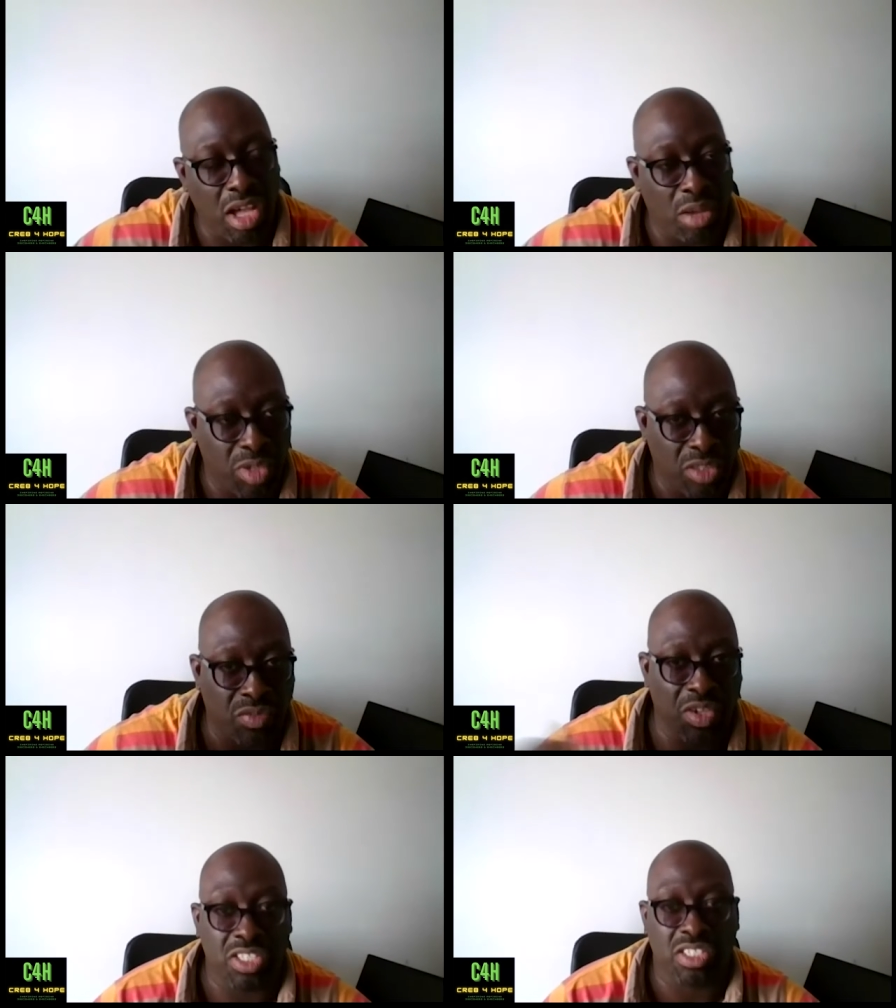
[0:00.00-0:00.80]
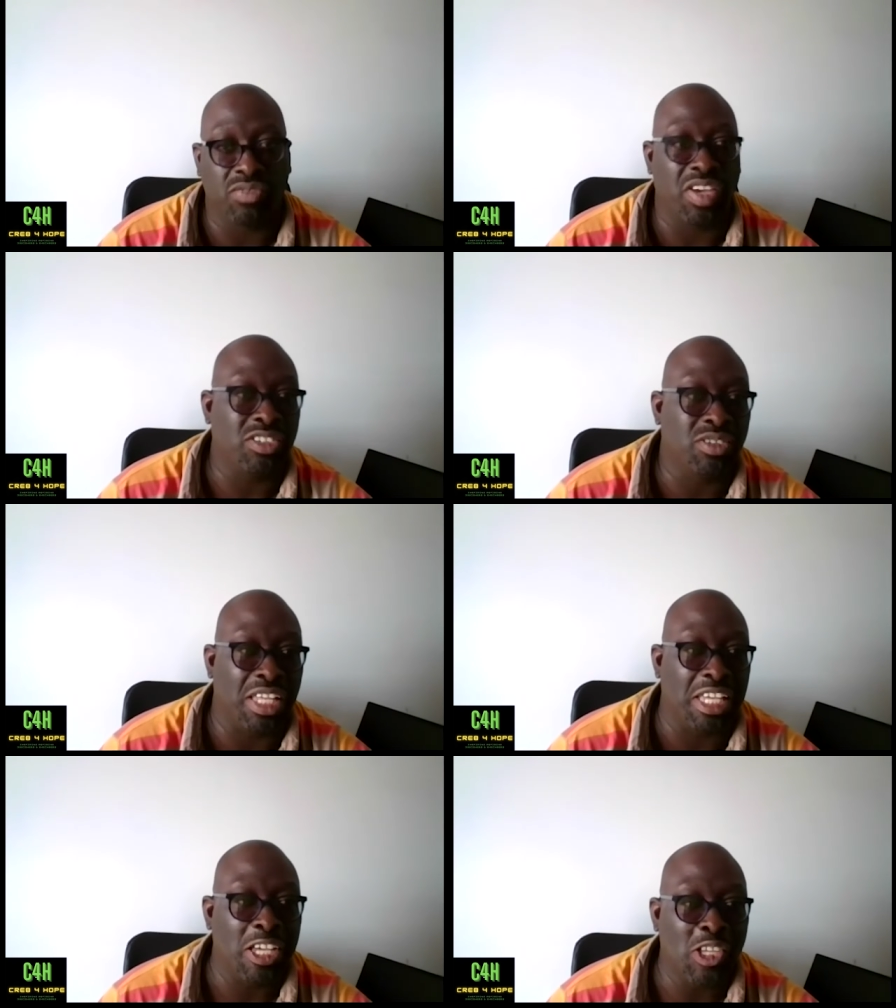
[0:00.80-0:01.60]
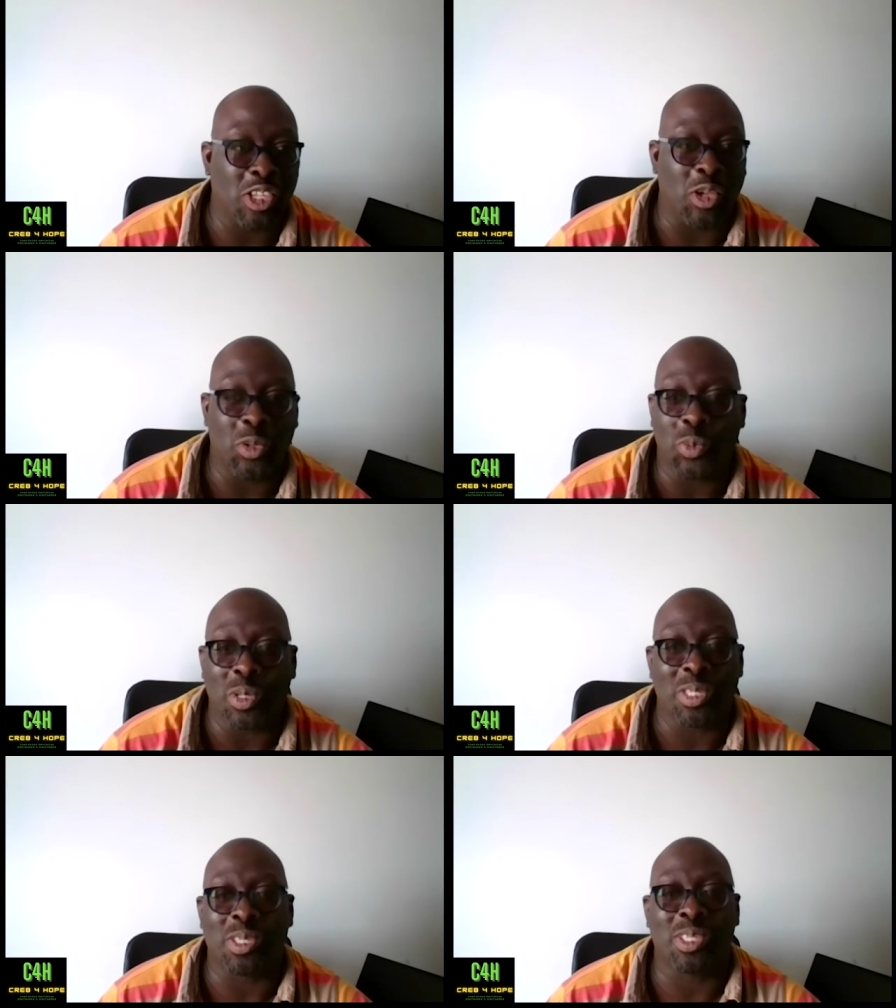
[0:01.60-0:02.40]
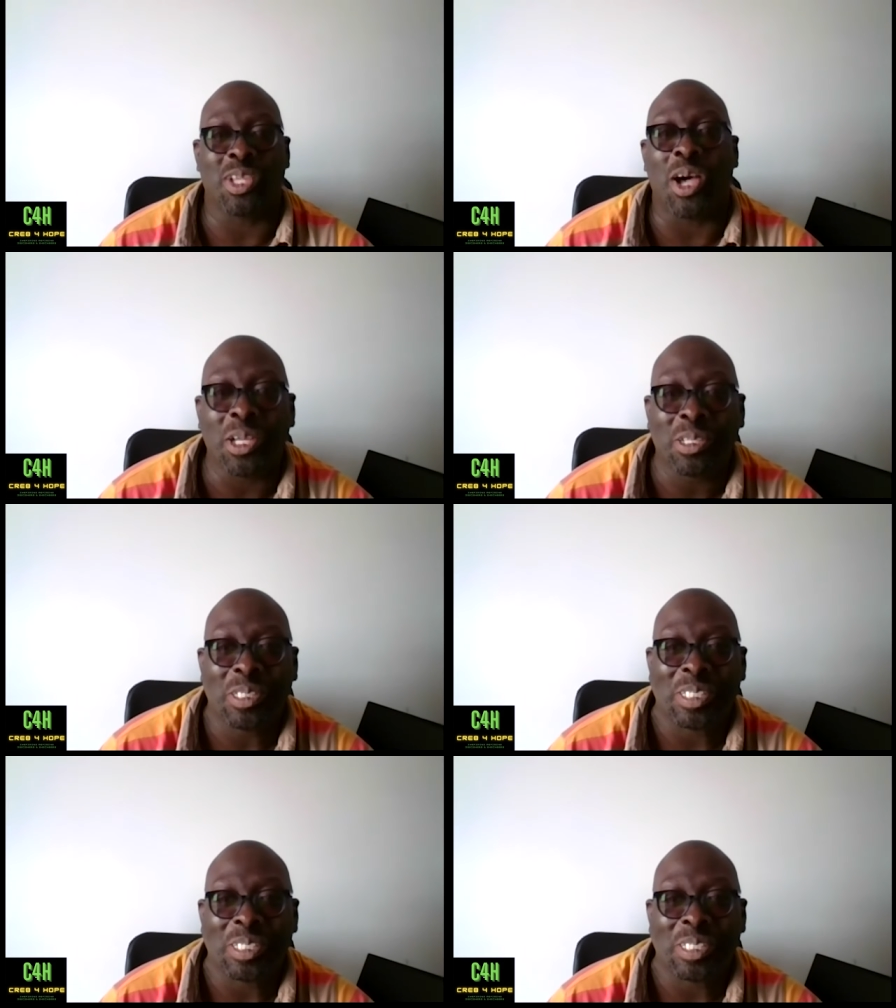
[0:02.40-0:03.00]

um, university eventually? So who wants to start?